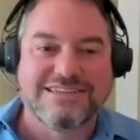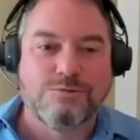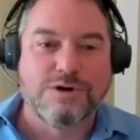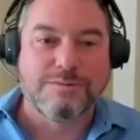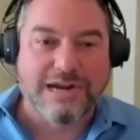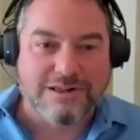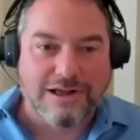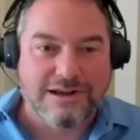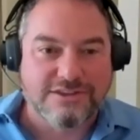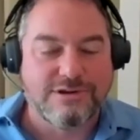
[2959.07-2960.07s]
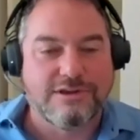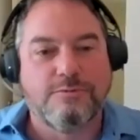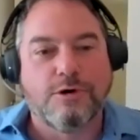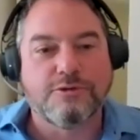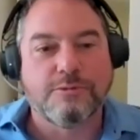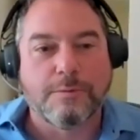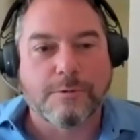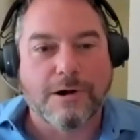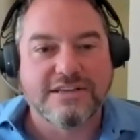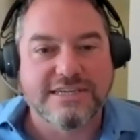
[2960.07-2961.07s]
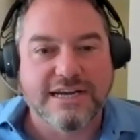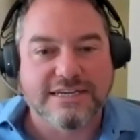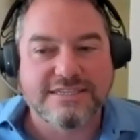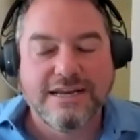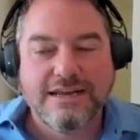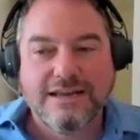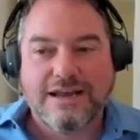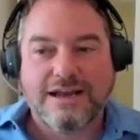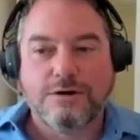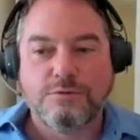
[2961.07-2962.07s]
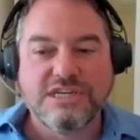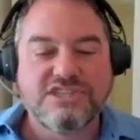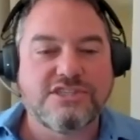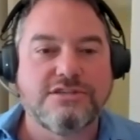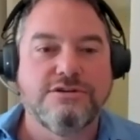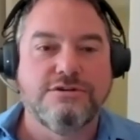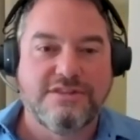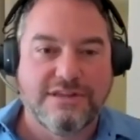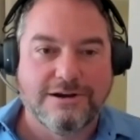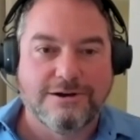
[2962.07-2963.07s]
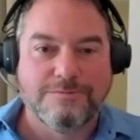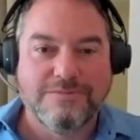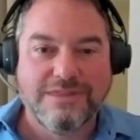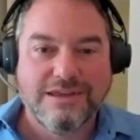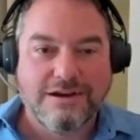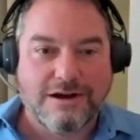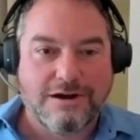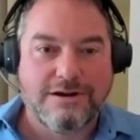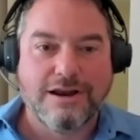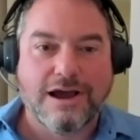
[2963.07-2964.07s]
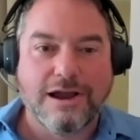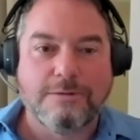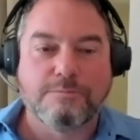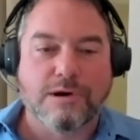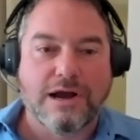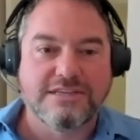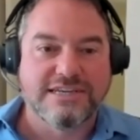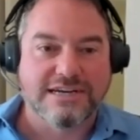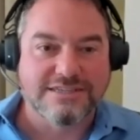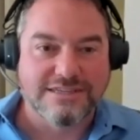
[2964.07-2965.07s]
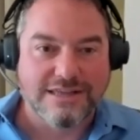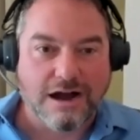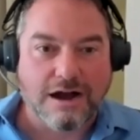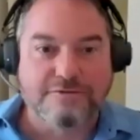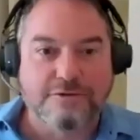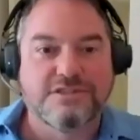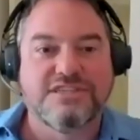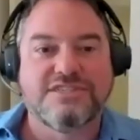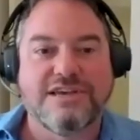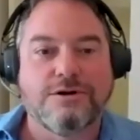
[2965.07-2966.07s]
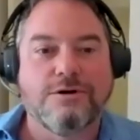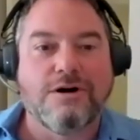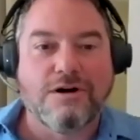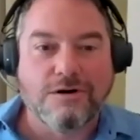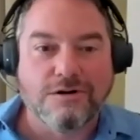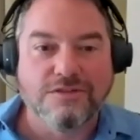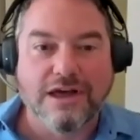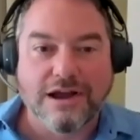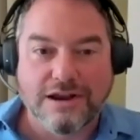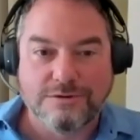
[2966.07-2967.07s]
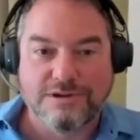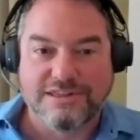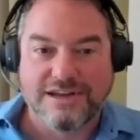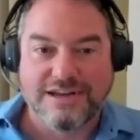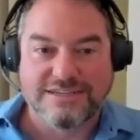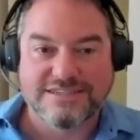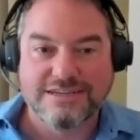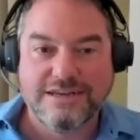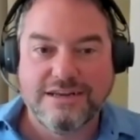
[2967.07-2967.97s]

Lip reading: And one of my clients who has multiple projects, we sued them on 9 projects, and they offered to settle all 9 with us.